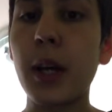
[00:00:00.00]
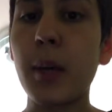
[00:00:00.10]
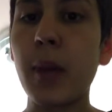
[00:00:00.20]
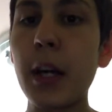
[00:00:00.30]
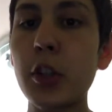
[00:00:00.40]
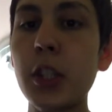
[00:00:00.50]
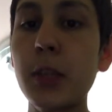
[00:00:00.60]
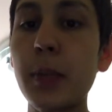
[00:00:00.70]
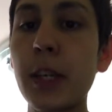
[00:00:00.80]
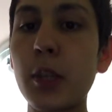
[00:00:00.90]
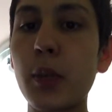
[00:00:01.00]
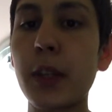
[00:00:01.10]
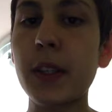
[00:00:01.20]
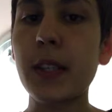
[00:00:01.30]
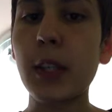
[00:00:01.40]
meiosis begins with a
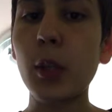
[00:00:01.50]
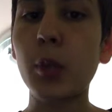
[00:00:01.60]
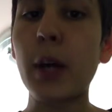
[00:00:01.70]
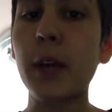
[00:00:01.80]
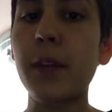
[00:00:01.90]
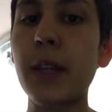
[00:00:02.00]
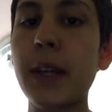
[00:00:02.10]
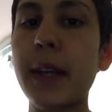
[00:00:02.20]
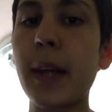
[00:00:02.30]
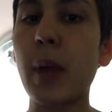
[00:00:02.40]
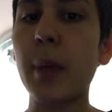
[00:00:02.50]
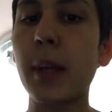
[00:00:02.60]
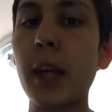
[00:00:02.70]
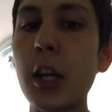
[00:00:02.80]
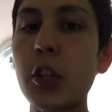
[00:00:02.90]
single round of DNA
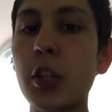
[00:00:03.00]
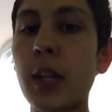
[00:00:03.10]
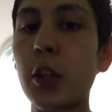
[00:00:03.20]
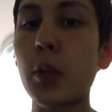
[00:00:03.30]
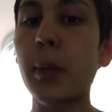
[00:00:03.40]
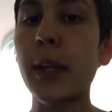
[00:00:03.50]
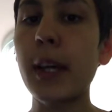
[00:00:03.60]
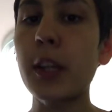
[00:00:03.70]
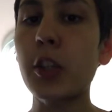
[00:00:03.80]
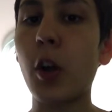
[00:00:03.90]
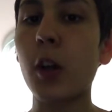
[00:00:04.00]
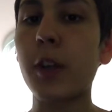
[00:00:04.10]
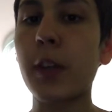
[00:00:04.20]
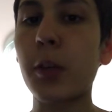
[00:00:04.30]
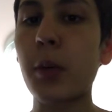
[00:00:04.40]
replication that duplicates all of
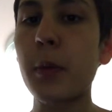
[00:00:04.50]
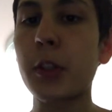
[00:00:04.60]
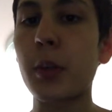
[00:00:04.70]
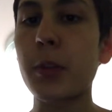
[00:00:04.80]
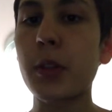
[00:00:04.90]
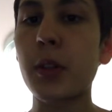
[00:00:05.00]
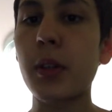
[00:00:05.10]
the chromosomes.